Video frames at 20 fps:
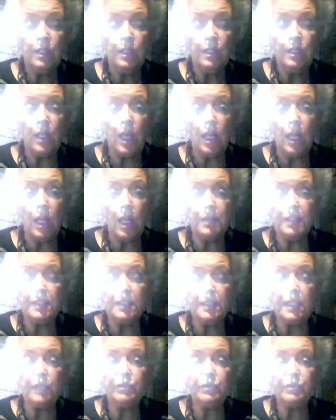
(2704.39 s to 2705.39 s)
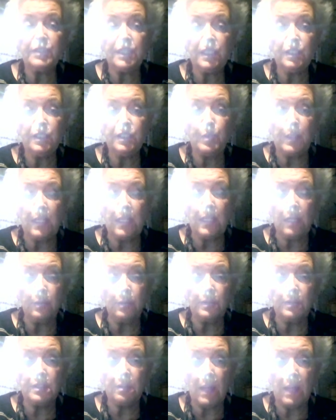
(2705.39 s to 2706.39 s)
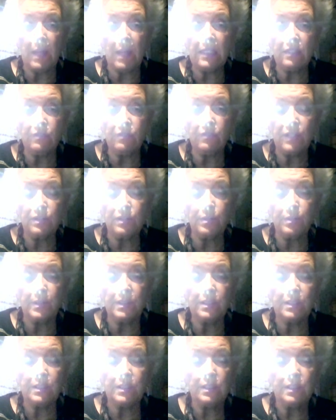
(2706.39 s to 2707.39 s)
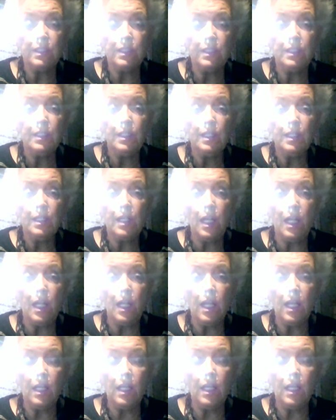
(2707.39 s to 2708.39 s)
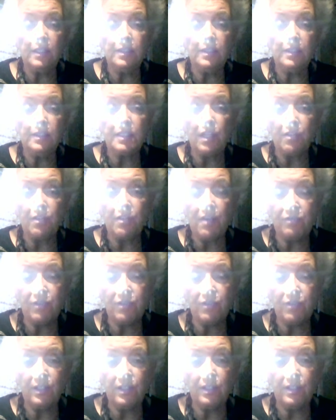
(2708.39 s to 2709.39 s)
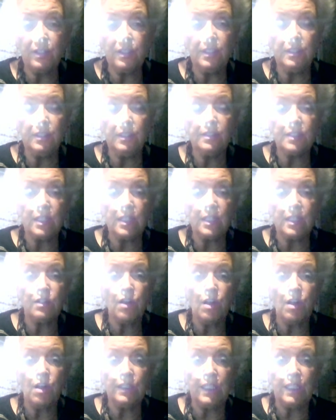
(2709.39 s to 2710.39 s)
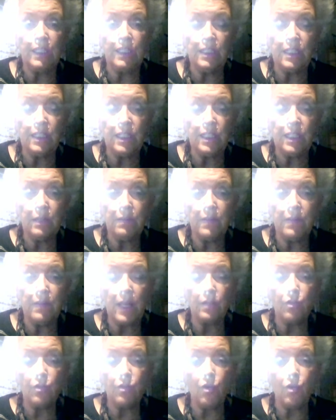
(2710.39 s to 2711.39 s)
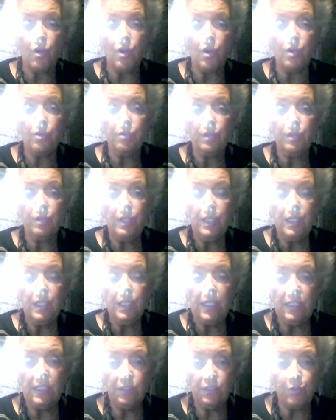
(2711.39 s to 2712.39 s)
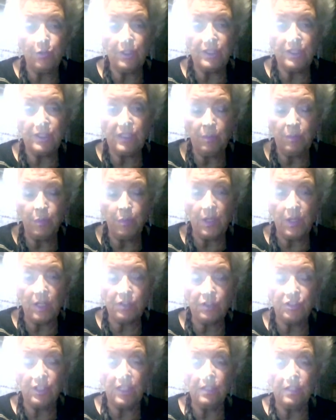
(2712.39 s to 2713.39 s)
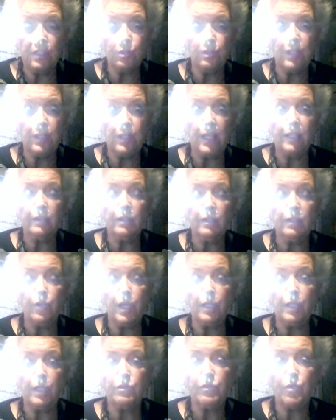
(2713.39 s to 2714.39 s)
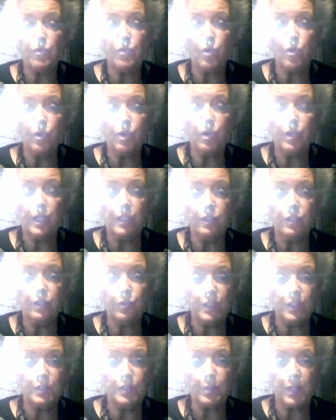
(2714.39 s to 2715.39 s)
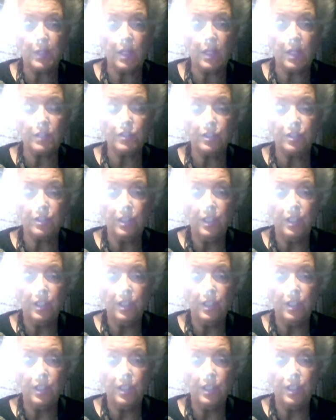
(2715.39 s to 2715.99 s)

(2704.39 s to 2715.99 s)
The DFC has been able to make investments in South Africa, in Senegal, and India that are increasing production and or laying the ground for increased production.